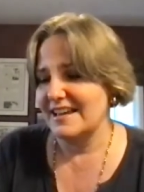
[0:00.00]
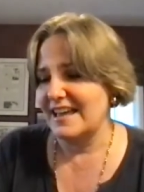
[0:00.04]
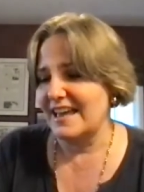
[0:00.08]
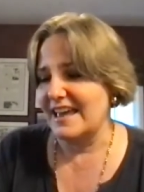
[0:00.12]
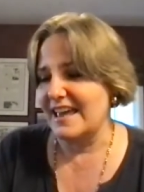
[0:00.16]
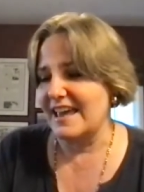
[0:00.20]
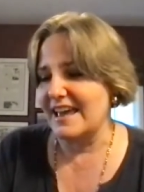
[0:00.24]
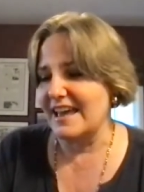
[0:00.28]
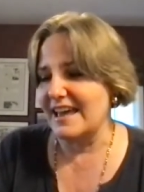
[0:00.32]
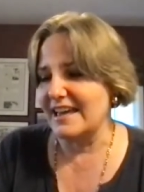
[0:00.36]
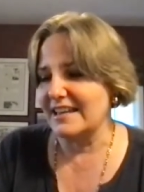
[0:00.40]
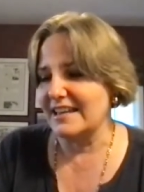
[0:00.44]

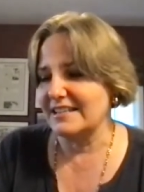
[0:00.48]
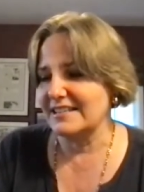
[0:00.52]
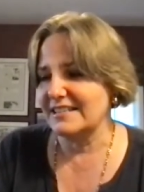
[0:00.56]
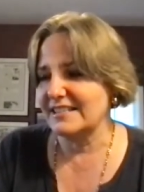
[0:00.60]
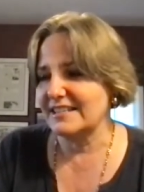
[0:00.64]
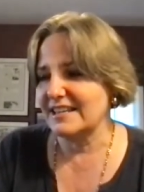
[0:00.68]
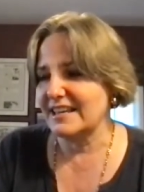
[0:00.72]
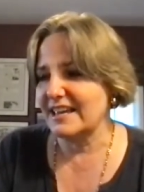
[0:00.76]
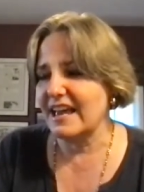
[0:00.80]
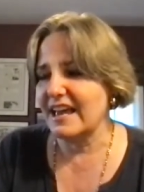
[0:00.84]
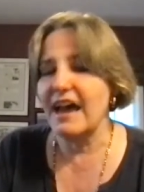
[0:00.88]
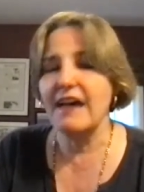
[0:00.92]
And
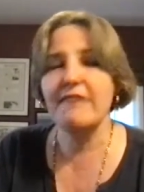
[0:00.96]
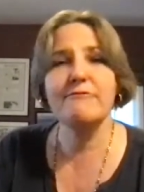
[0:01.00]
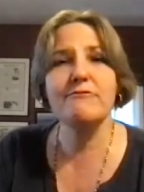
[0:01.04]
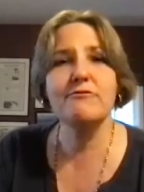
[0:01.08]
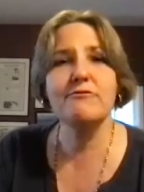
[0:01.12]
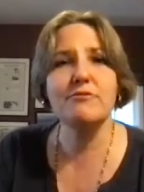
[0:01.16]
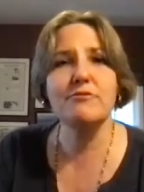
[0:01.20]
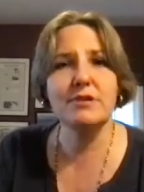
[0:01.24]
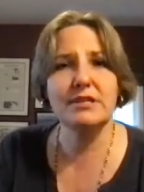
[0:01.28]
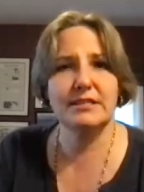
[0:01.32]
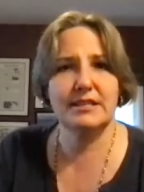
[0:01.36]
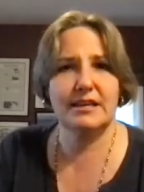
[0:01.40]

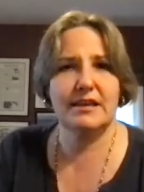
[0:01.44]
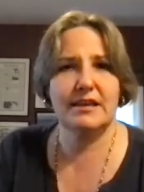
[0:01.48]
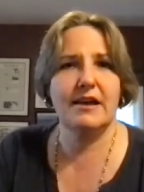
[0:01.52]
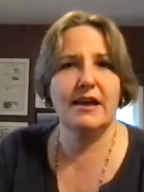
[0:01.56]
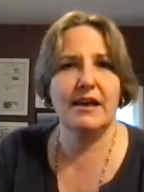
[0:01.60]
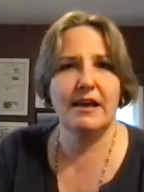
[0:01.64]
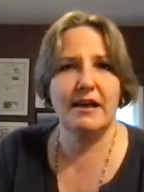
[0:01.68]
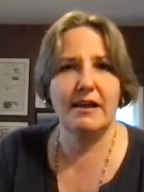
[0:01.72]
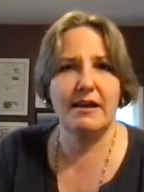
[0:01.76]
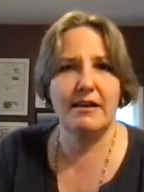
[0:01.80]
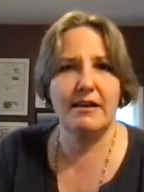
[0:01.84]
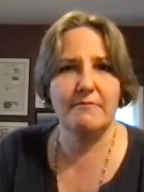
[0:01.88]
every
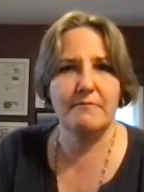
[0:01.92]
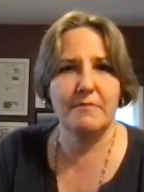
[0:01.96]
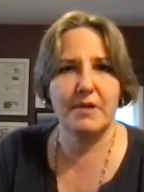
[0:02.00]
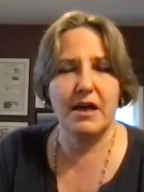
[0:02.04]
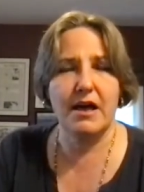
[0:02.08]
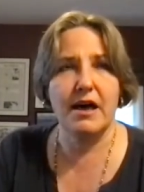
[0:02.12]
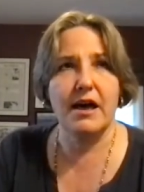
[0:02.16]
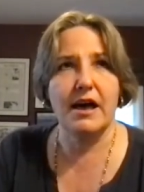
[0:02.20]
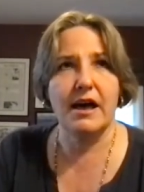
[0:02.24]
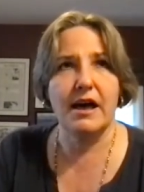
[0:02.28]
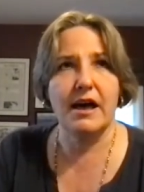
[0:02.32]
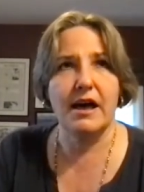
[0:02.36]
time
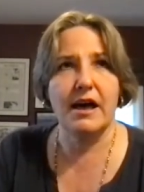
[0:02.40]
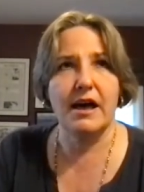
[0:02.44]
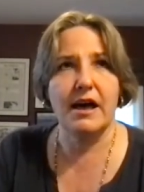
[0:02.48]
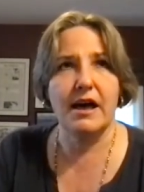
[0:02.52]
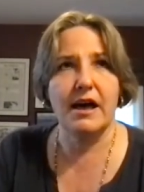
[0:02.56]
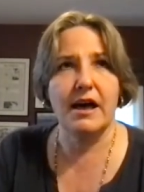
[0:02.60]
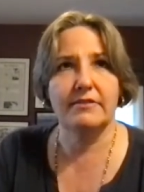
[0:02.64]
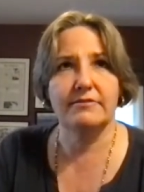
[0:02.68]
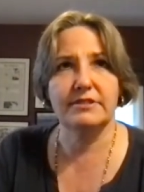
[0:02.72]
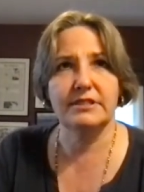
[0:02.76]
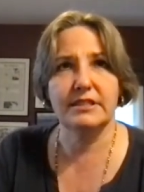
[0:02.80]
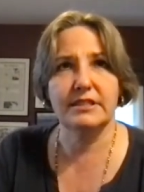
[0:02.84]
I
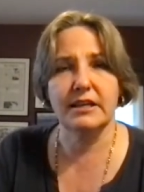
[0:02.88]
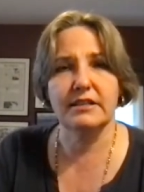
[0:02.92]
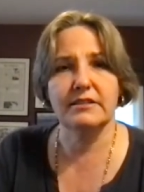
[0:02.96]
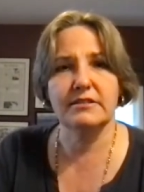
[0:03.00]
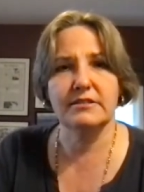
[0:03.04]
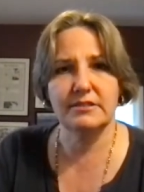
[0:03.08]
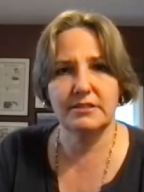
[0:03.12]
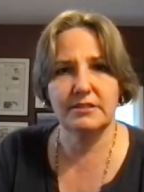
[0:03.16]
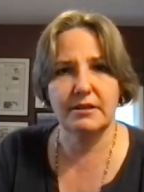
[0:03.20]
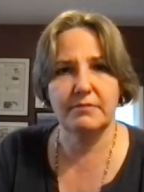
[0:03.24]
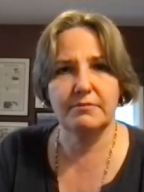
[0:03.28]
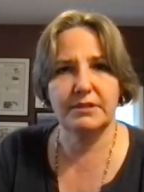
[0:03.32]
have done
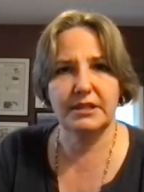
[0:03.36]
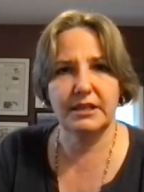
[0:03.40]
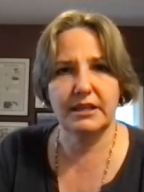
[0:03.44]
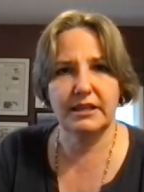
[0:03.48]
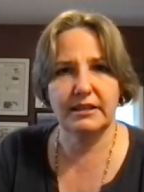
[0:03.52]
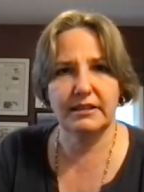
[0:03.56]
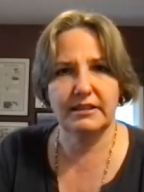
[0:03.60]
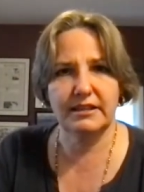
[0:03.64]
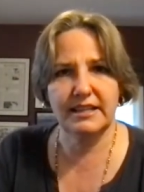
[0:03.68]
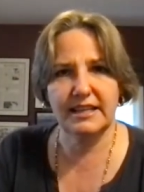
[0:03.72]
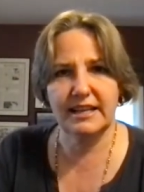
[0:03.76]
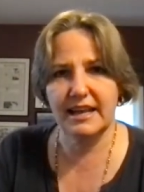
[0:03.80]

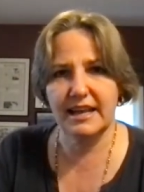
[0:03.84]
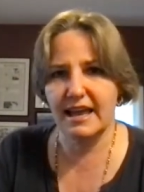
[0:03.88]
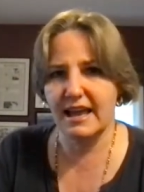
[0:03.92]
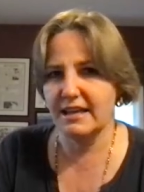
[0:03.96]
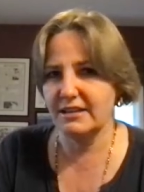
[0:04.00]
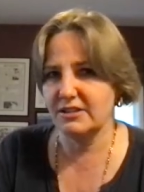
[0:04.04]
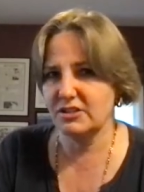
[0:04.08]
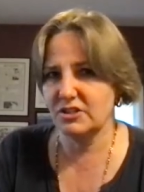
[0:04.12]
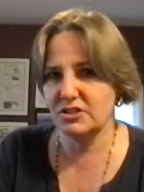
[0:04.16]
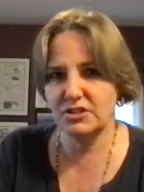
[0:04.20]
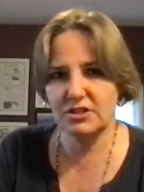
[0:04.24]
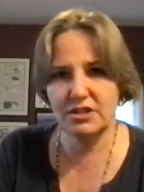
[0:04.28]
something that
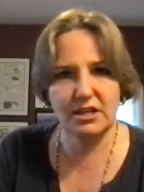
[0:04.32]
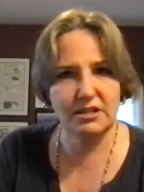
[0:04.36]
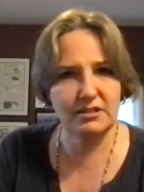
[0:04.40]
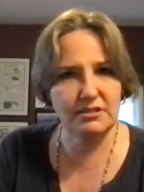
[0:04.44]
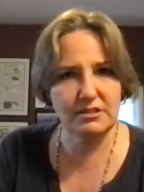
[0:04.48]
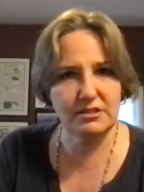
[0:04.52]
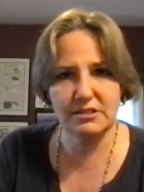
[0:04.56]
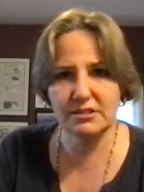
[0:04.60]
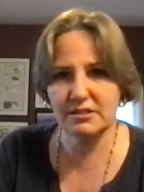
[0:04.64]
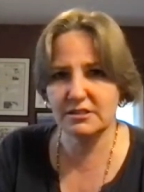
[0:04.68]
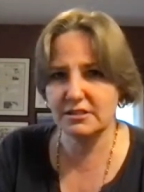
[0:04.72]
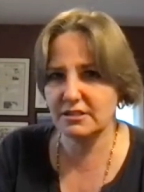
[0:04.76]
has
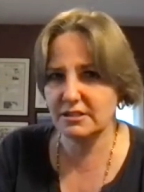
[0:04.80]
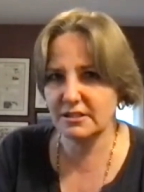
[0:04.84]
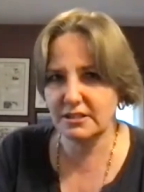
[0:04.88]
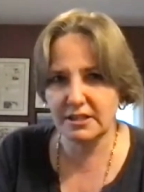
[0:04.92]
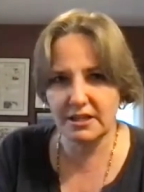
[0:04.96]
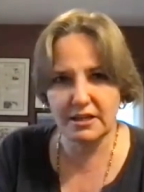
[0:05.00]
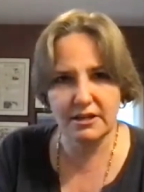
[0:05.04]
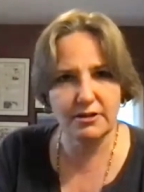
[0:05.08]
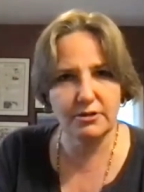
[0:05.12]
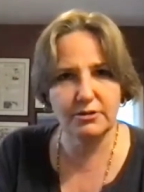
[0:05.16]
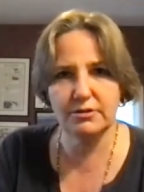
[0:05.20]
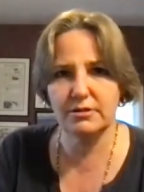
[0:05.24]
just
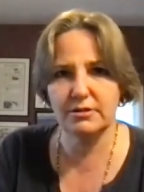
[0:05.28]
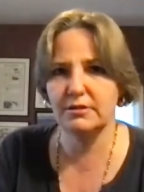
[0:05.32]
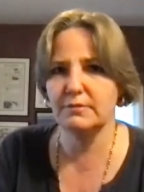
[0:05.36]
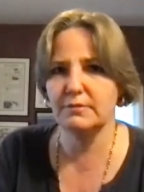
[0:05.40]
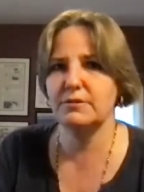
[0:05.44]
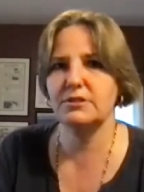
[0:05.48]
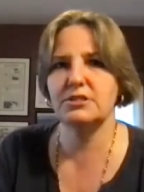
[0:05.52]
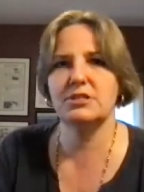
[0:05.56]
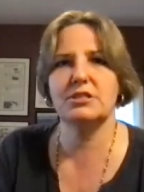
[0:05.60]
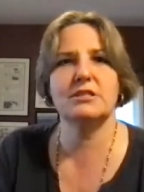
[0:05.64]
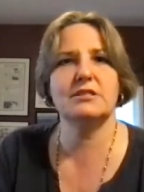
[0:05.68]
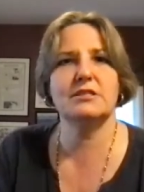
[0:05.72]
scared the
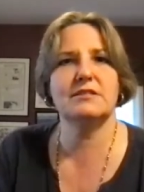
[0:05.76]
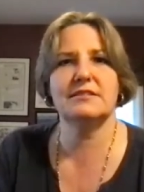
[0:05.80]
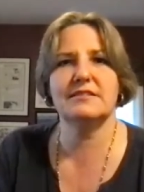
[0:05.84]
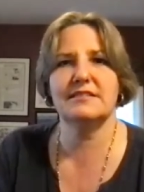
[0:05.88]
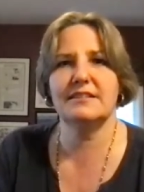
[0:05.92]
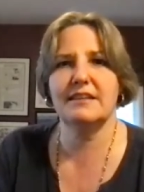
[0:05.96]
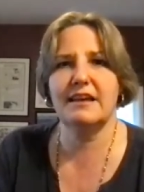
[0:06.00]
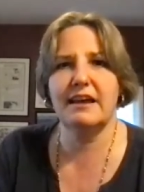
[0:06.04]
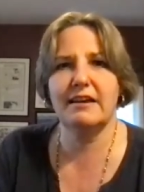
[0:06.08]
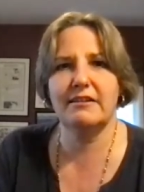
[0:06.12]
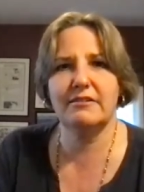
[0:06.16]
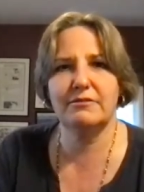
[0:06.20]
bejesus
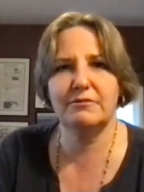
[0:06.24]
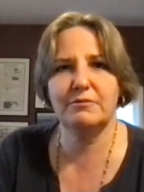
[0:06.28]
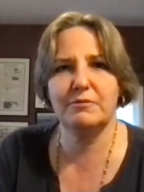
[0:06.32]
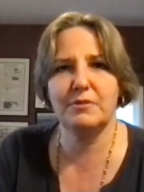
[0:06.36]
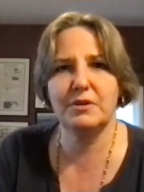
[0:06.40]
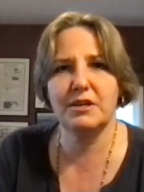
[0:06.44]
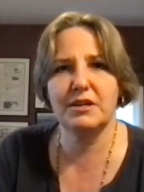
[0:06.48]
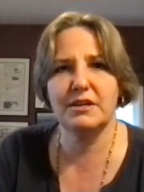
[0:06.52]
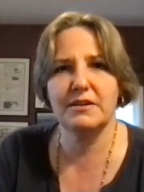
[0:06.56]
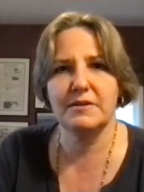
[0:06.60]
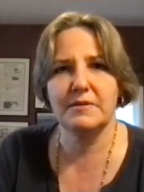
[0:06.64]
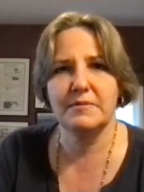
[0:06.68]
out of
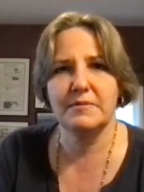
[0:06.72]
me,